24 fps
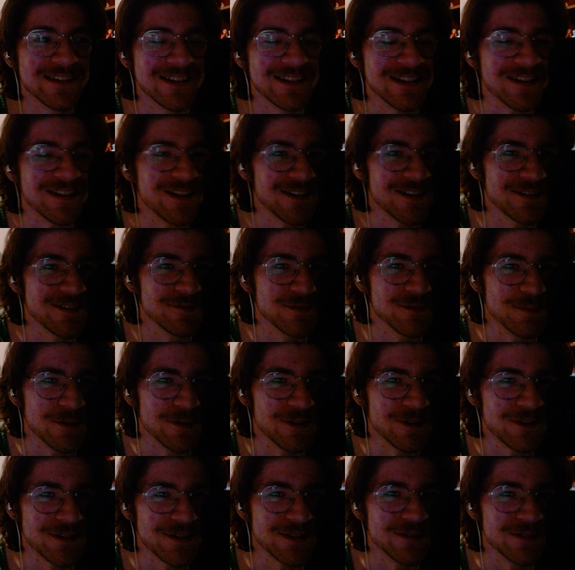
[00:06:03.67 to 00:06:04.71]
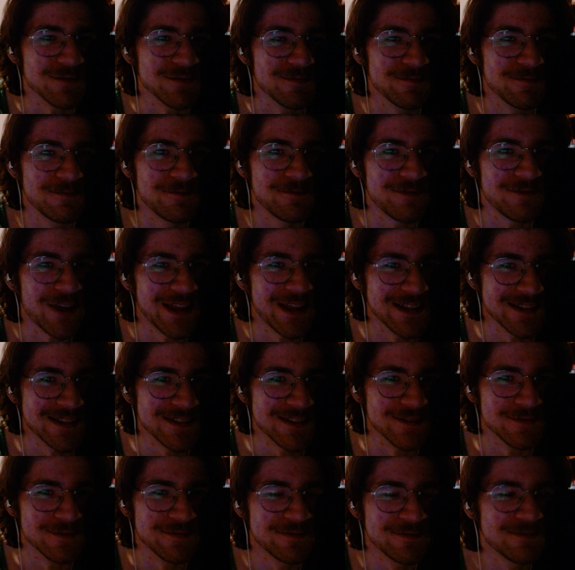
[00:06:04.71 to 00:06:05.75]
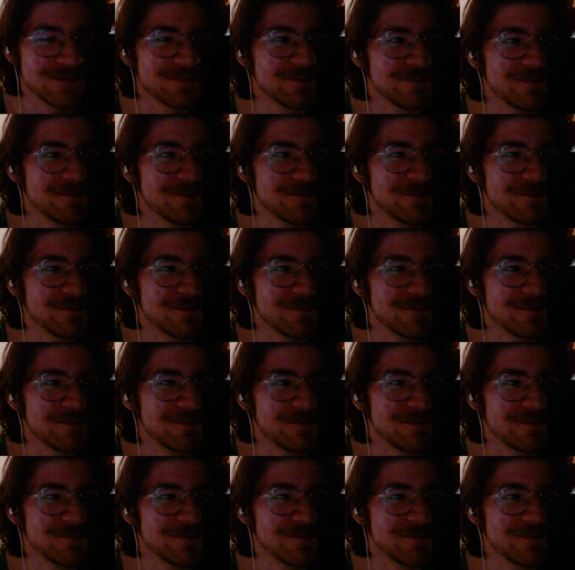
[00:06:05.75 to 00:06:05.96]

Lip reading: a lot of them are also fans of